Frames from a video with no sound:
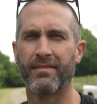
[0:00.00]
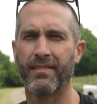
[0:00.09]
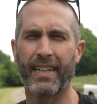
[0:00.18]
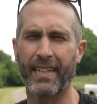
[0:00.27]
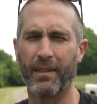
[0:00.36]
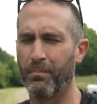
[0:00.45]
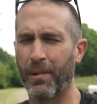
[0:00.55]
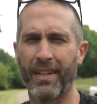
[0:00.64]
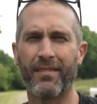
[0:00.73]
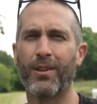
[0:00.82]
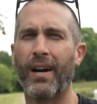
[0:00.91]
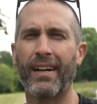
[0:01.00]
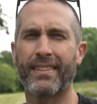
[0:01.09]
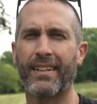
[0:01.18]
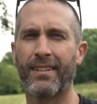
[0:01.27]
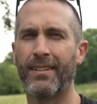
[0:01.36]
Like many of you out
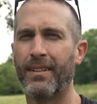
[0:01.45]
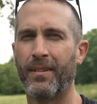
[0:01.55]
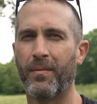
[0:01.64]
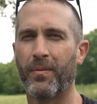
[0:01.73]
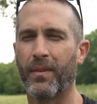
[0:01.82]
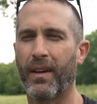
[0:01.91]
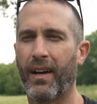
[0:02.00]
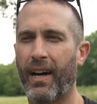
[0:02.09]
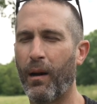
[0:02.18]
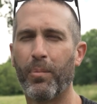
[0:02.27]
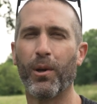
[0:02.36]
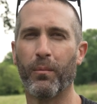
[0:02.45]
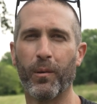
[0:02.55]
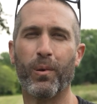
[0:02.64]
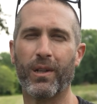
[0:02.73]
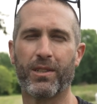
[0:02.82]
there, I build them
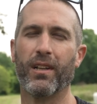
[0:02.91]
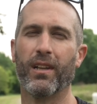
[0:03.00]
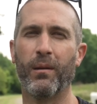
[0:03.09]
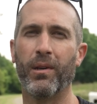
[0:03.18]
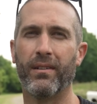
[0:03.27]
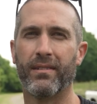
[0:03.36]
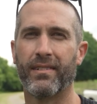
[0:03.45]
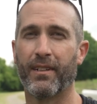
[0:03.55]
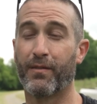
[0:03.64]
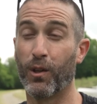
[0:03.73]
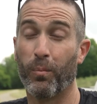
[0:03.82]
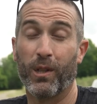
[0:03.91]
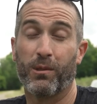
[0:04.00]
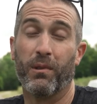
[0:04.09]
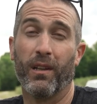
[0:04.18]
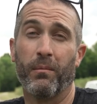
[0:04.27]
to push to the limit. And if you don't push
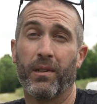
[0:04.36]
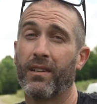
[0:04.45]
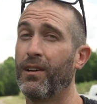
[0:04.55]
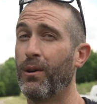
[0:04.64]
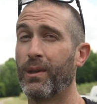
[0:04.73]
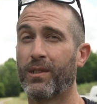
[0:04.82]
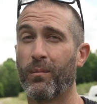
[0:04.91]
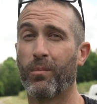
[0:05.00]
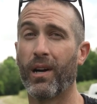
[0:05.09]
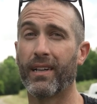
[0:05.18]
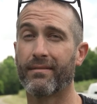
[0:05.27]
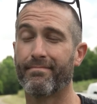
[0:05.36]
them to the limit, you don't know what's gonna break.